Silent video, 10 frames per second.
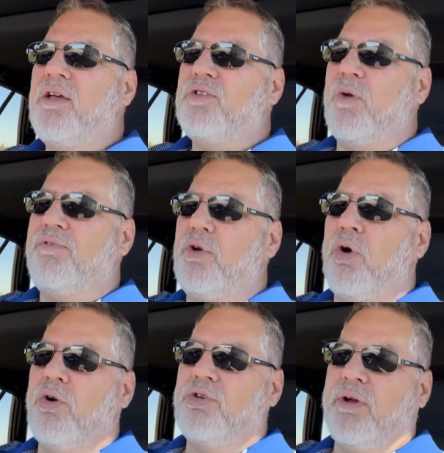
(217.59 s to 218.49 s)
so if you
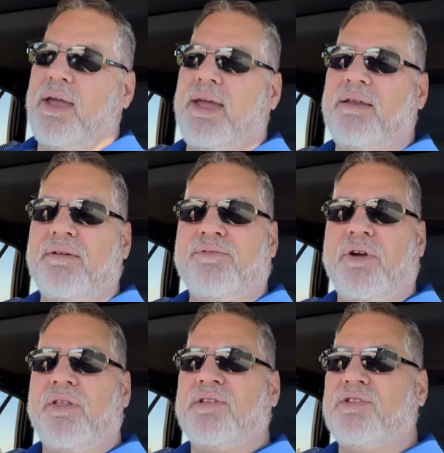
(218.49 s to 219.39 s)
hold your hand in front
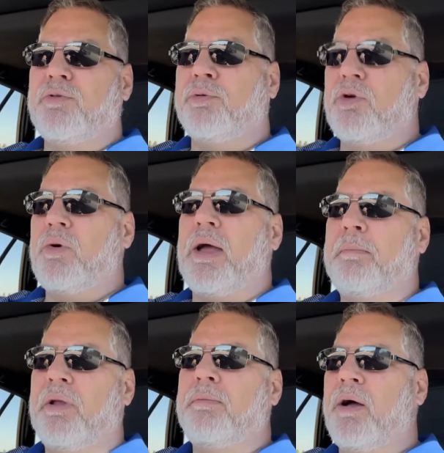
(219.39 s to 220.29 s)
of the subaru
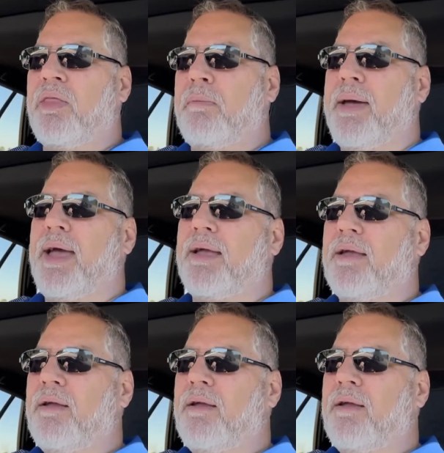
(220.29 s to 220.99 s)
emblem on the back